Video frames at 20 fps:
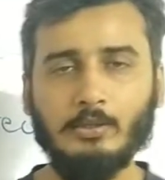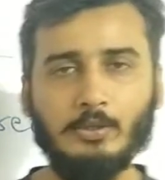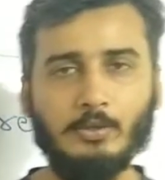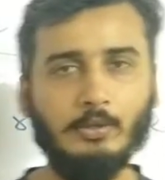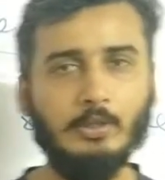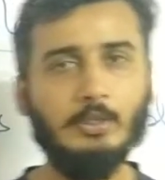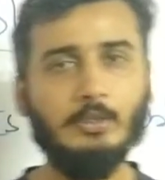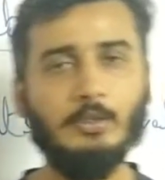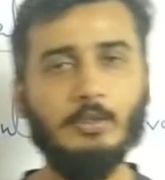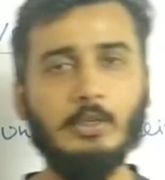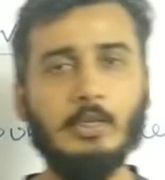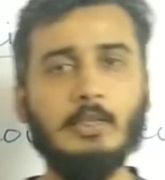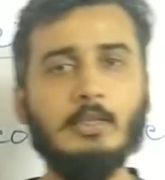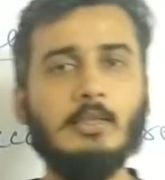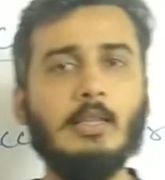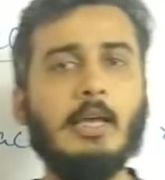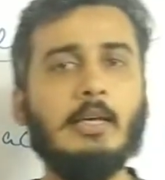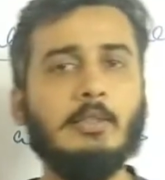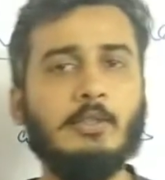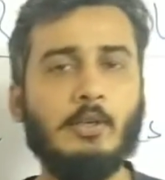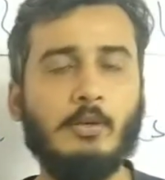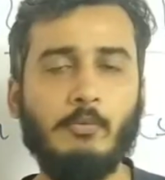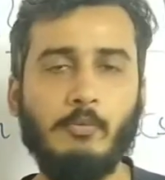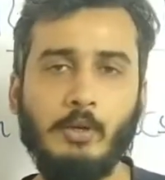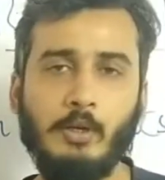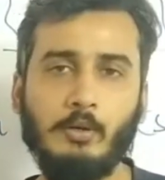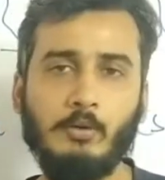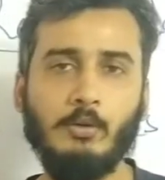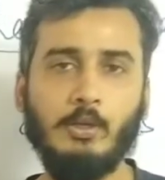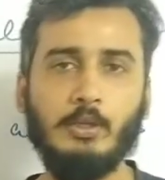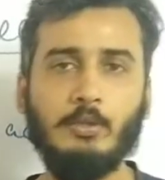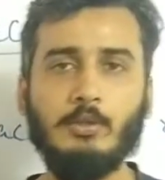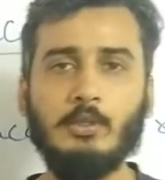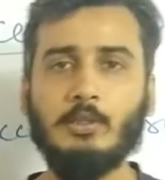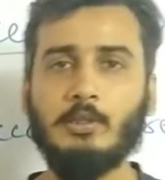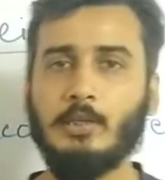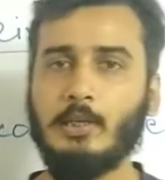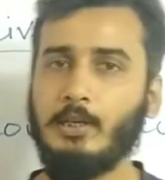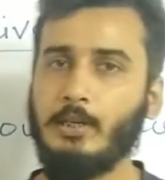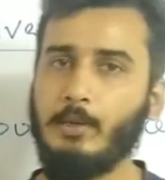So in today's lecture, we are going to
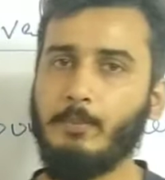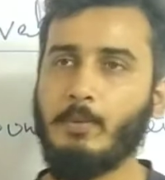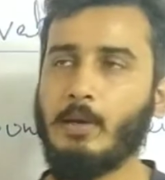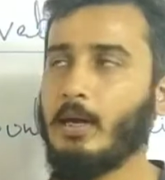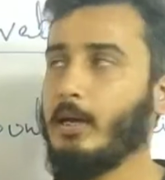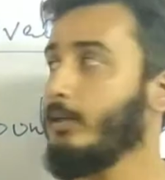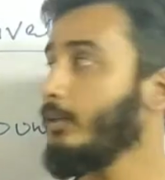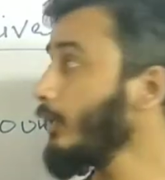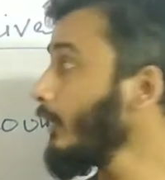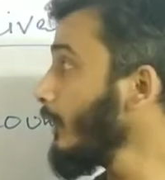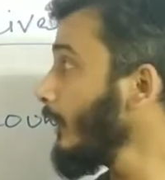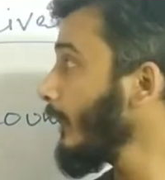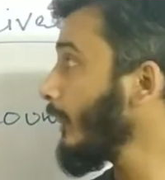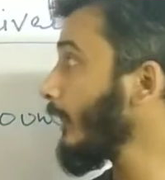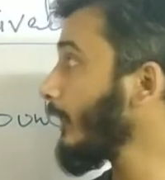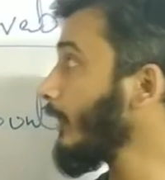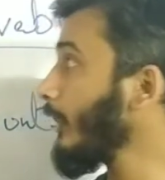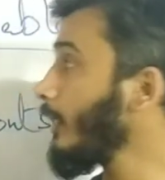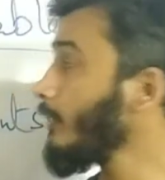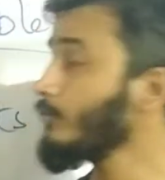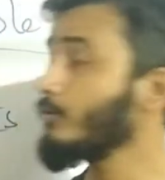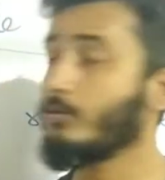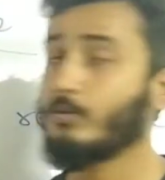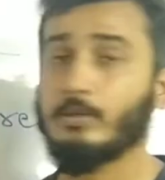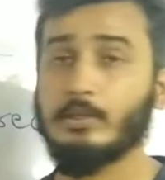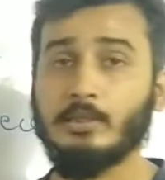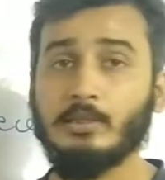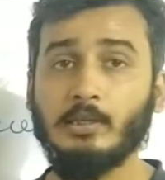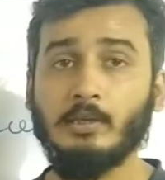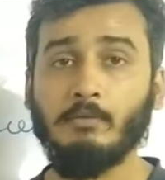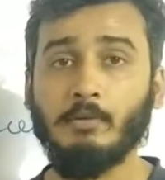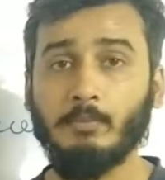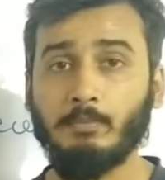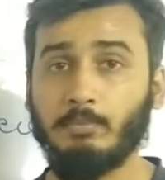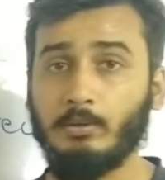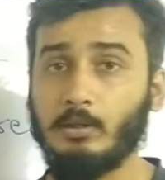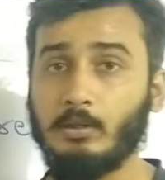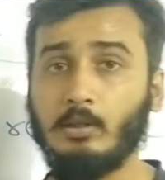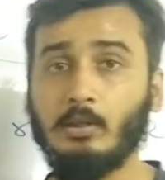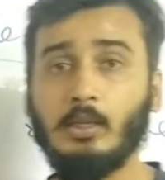study about accounts
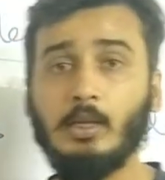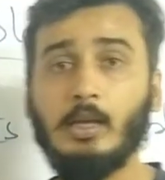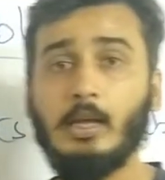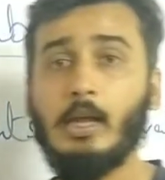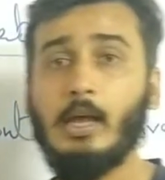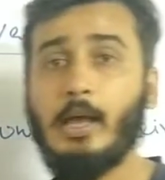receivable